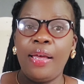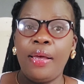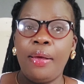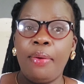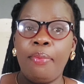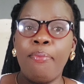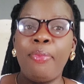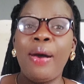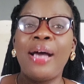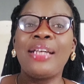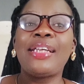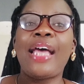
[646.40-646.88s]

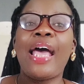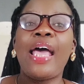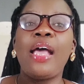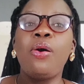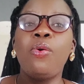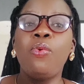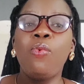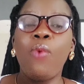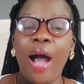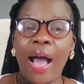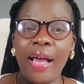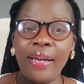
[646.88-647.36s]
But I
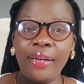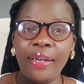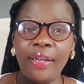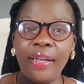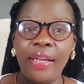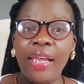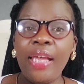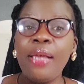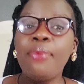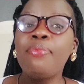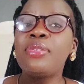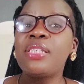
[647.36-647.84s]

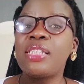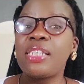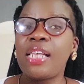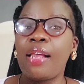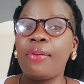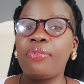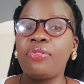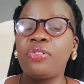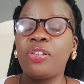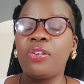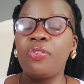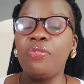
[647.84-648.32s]
want
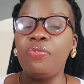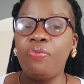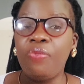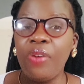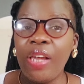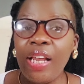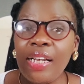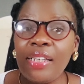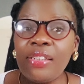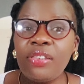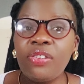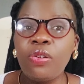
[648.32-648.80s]
Himself to reveal